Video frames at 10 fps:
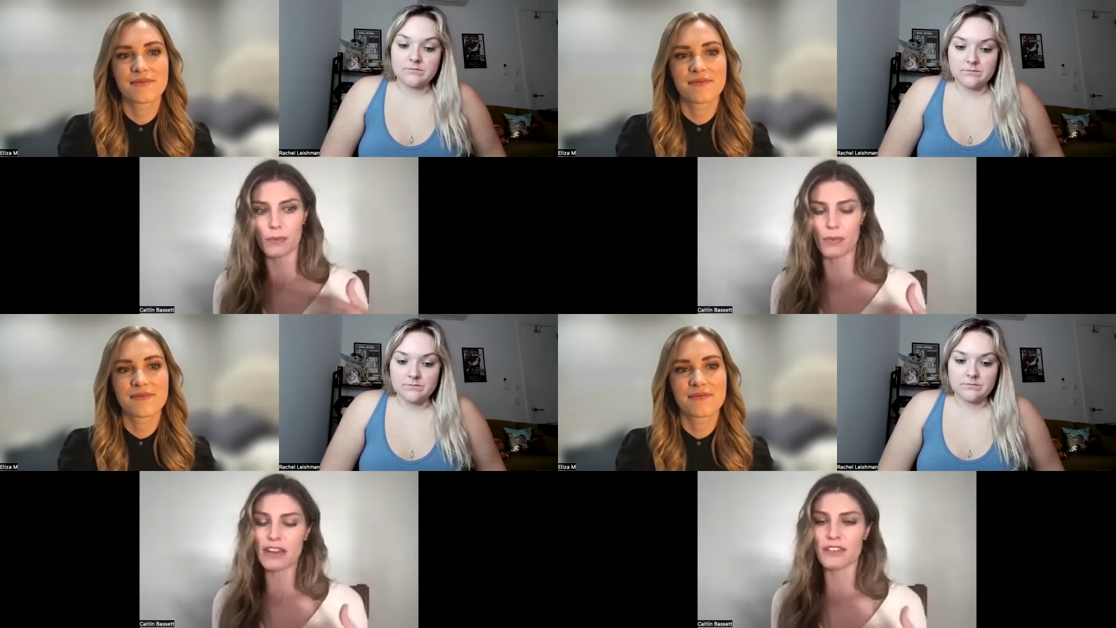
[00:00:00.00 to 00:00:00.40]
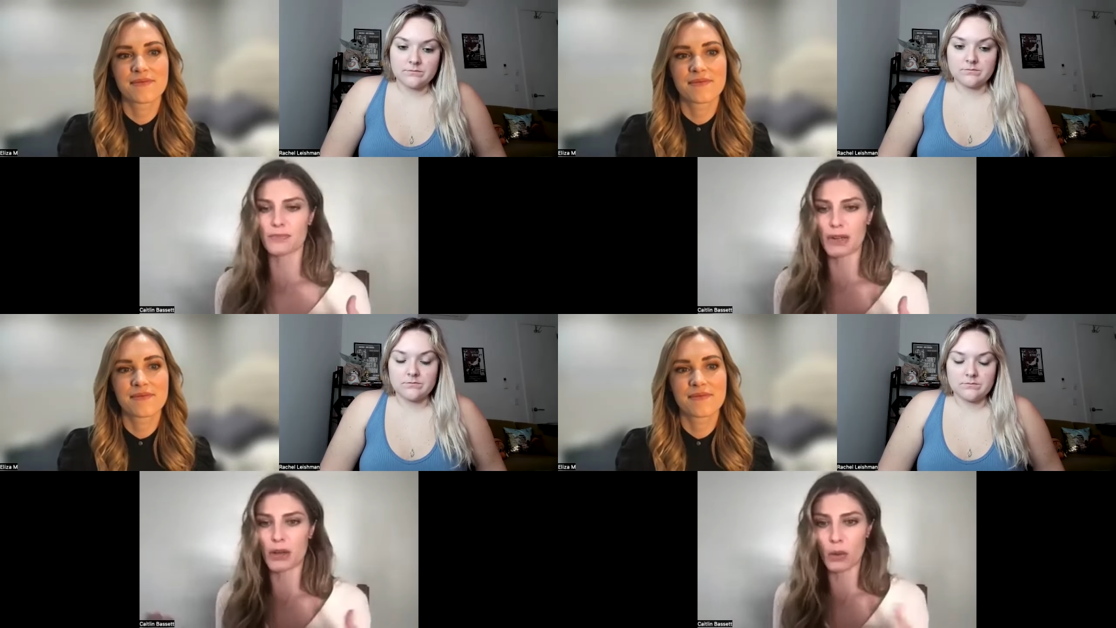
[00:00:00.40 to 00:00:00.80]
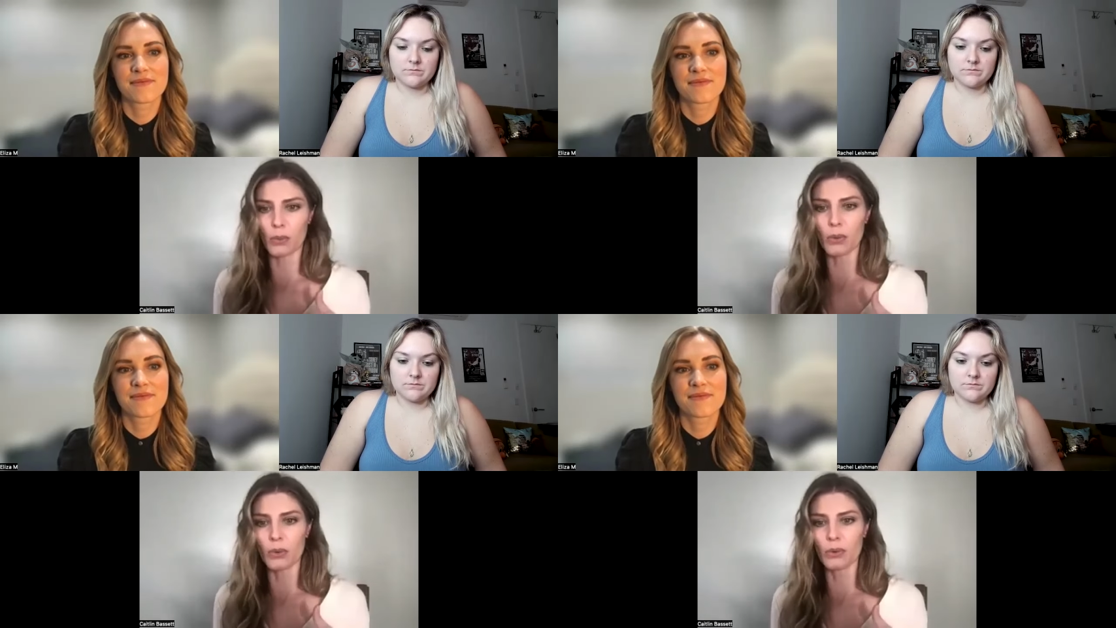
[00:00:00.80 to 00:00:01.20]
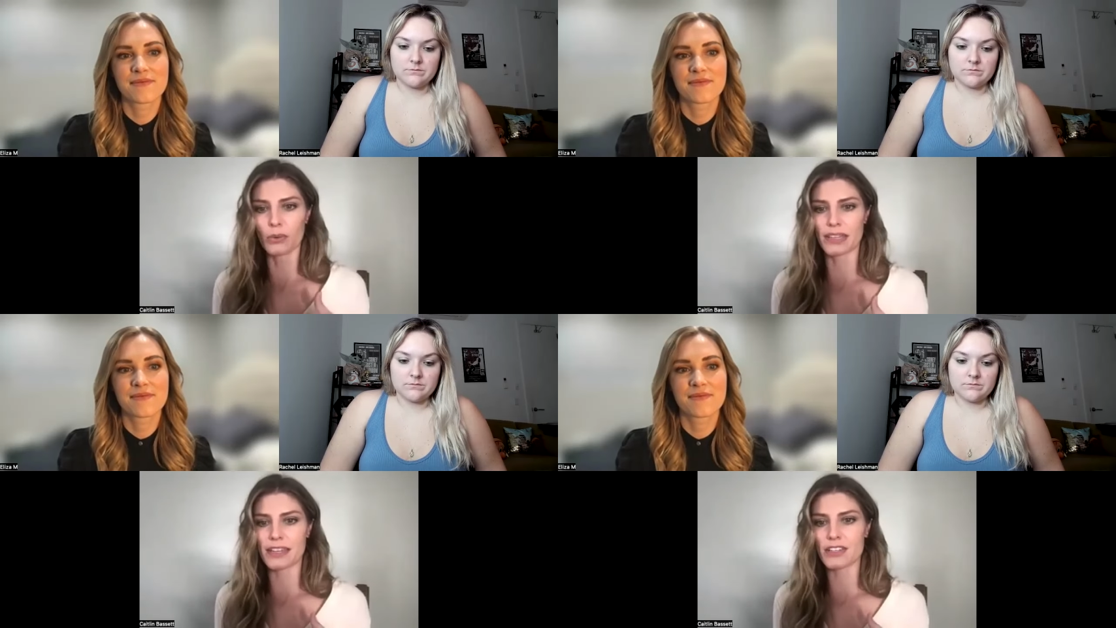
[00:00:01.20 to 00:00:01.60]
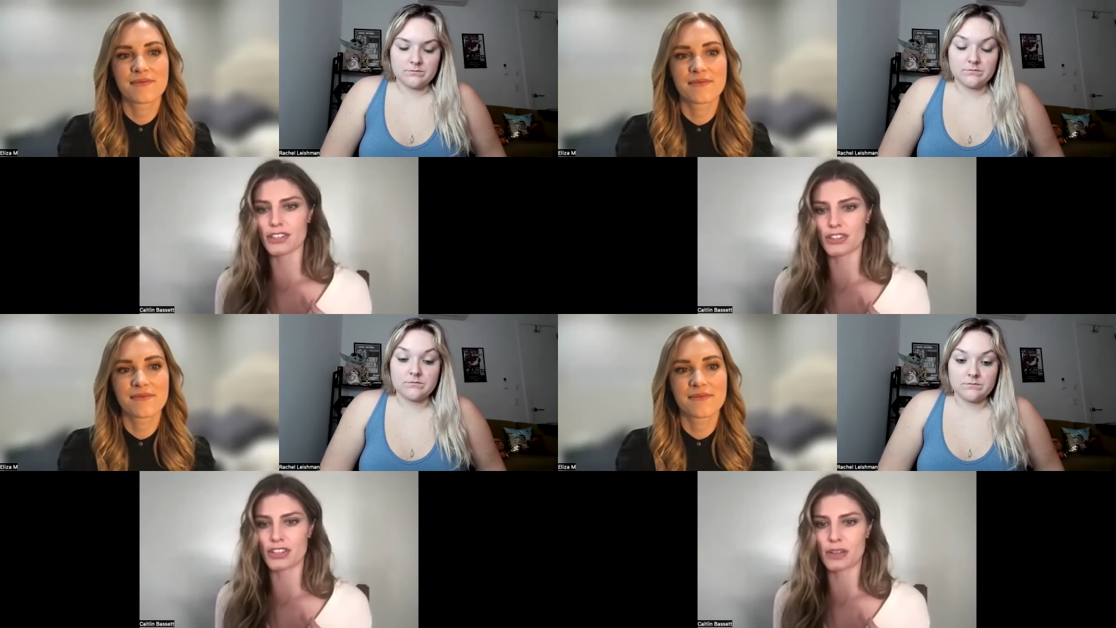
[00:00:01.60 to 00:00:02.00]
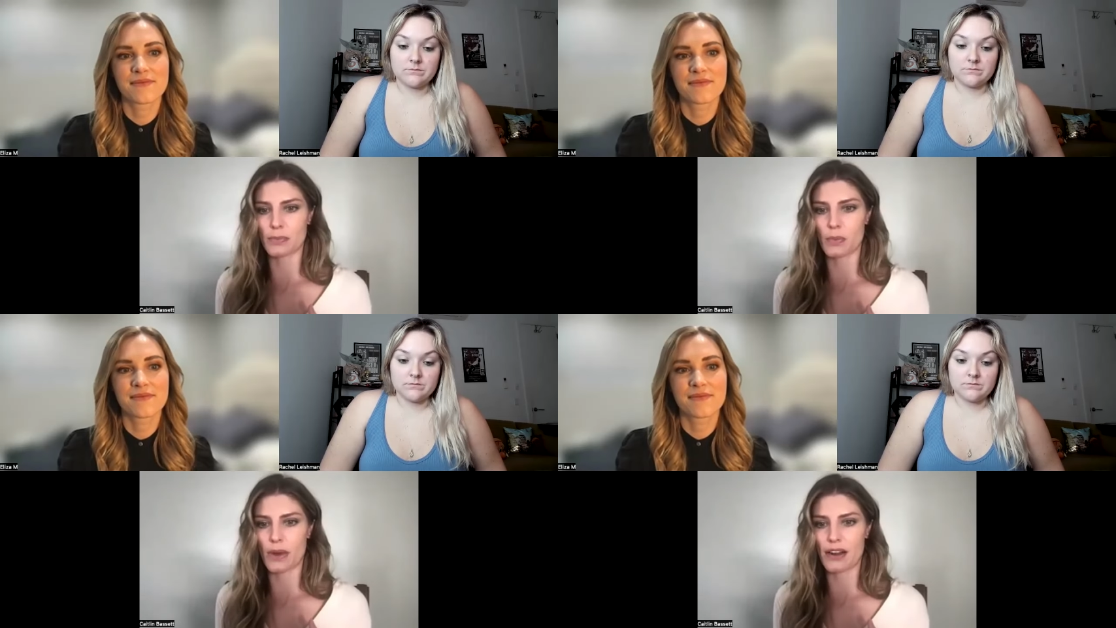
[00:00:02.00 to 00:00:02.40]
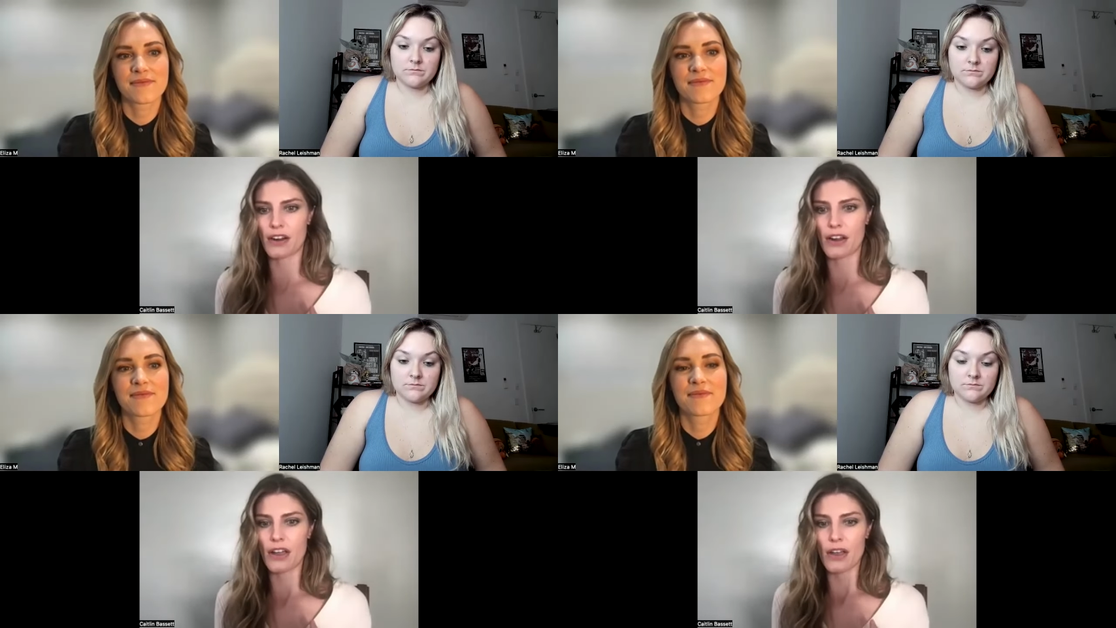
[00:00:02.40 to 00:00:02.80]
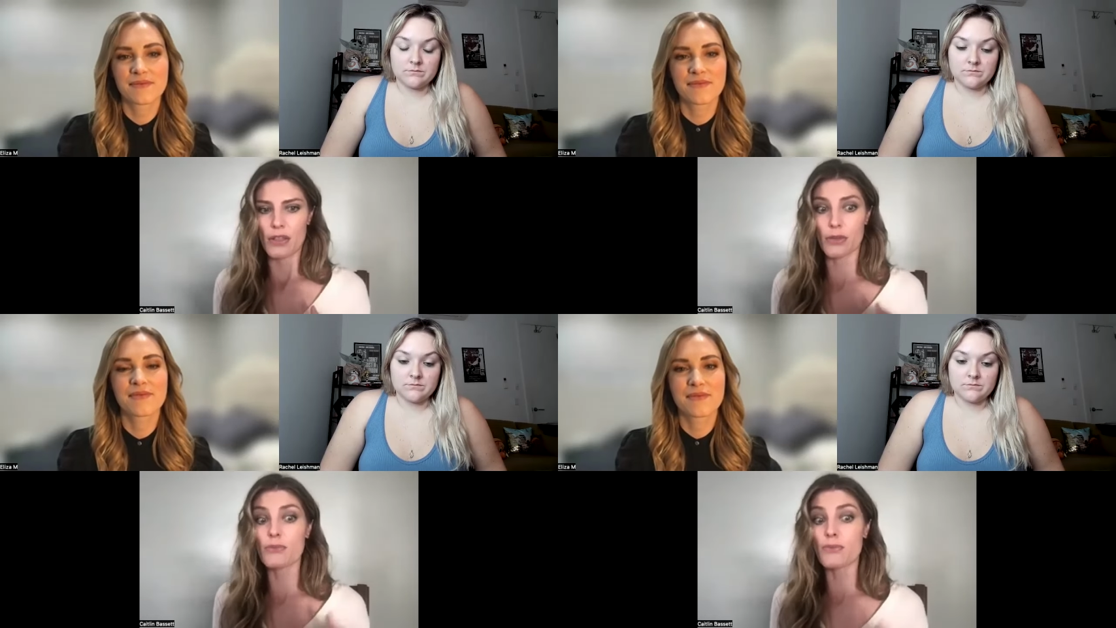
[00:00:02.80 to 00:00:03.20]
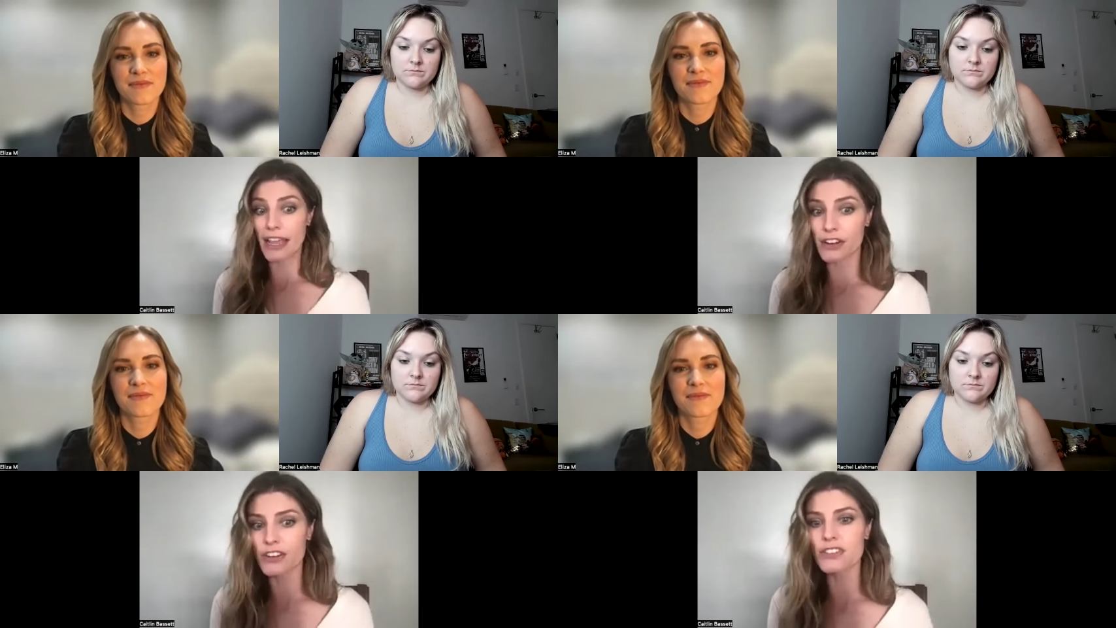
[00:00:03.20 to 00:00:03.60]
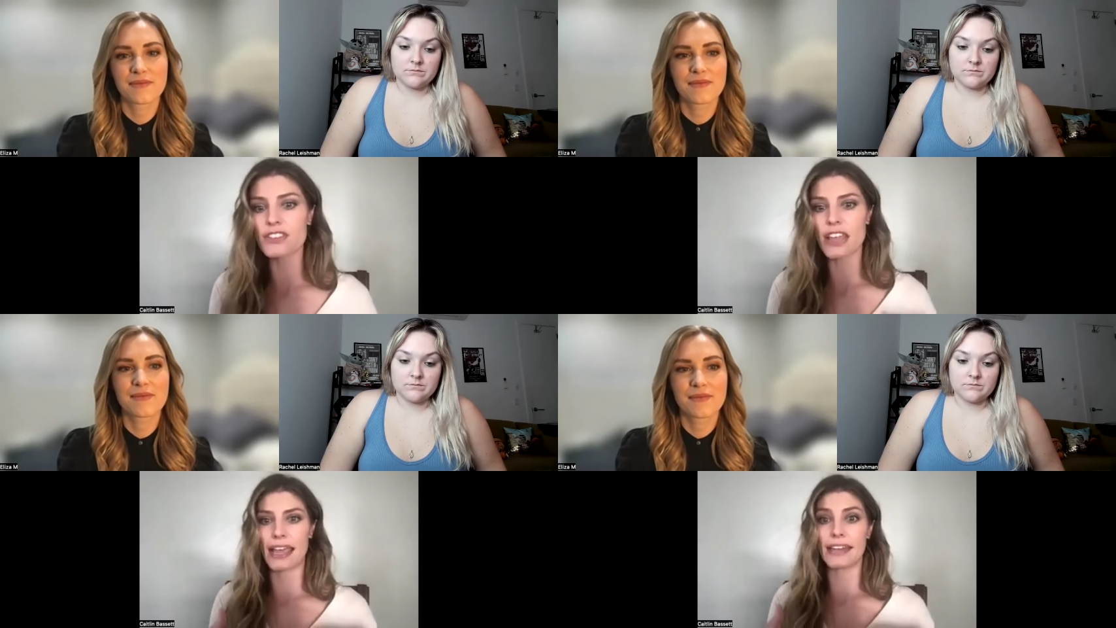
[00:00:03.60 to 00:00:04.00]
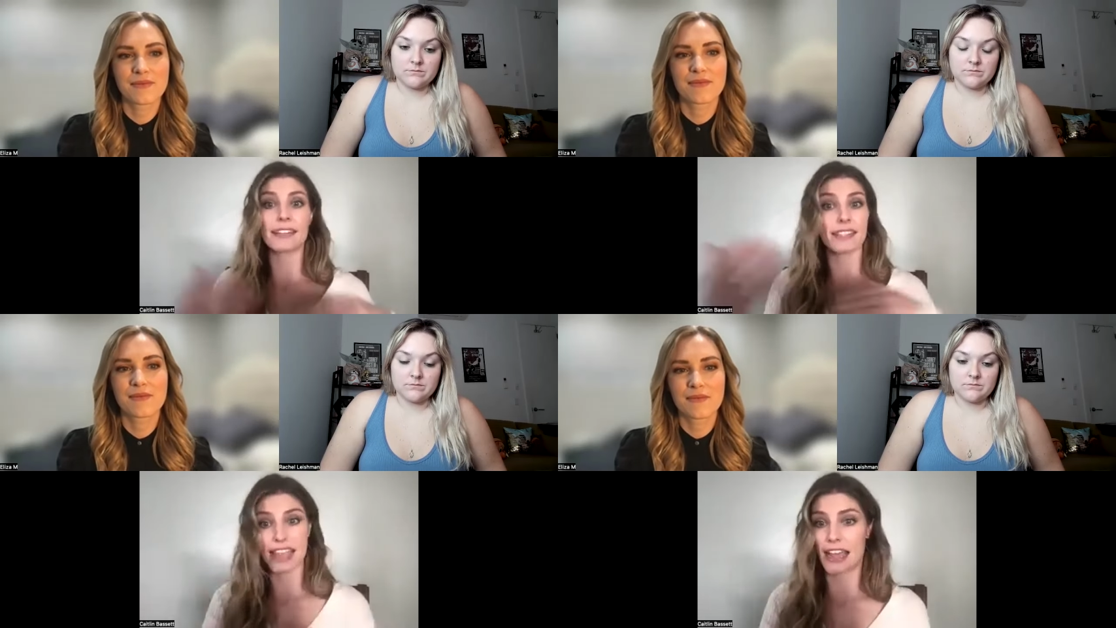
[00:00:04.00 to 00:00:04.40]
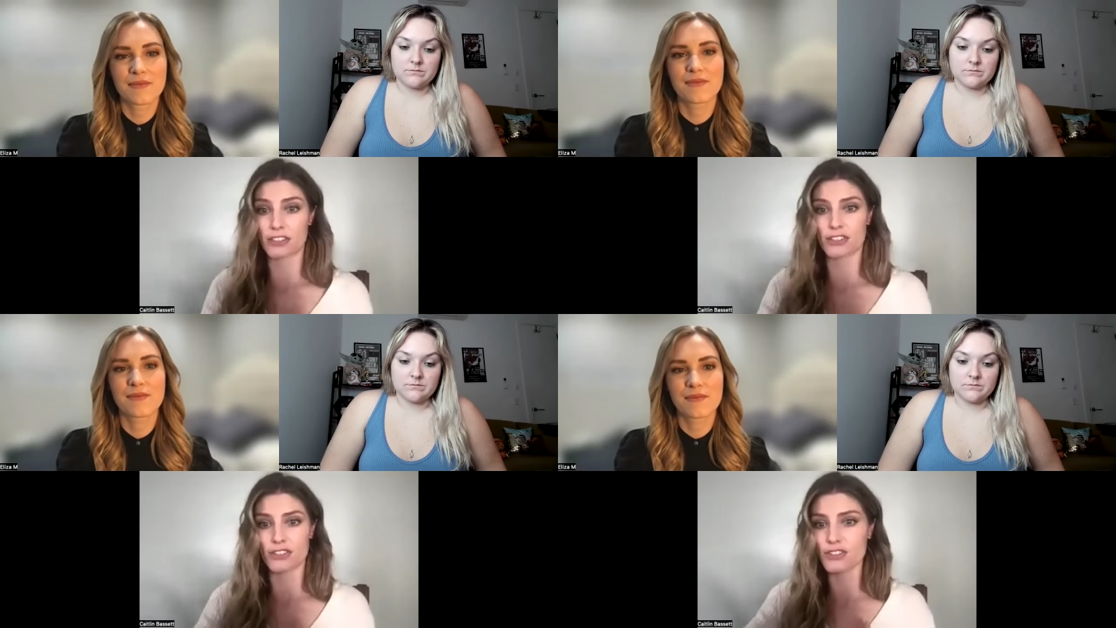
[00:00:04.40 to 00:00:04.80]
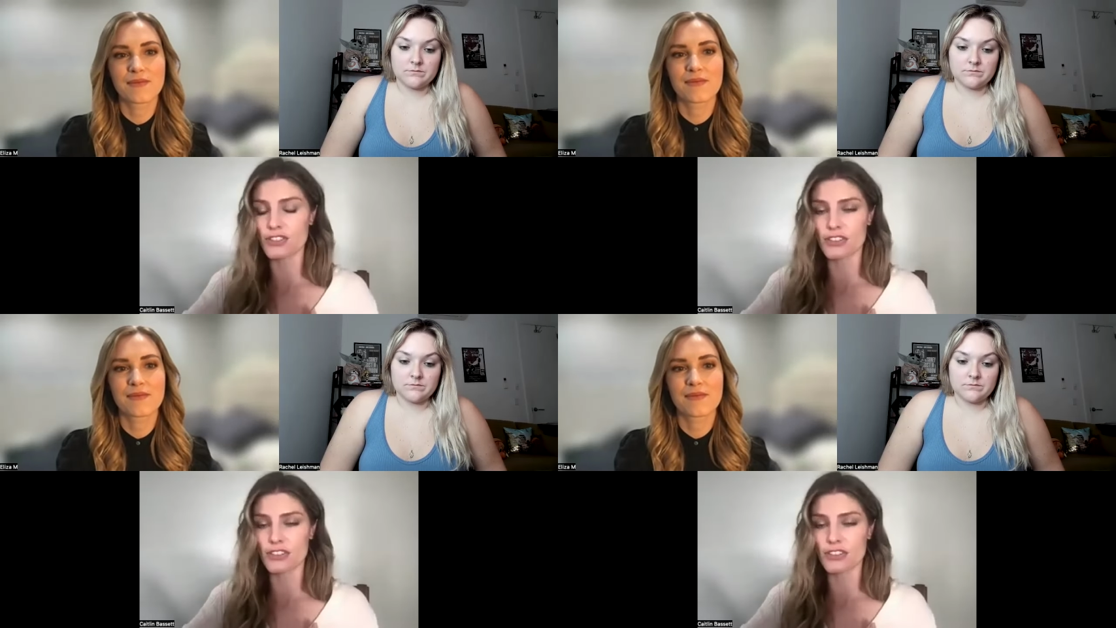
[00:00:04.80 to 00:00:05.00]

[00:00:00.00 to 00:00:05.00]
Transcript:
Speaker 1: weird, but cool relationship where the writers and the actors,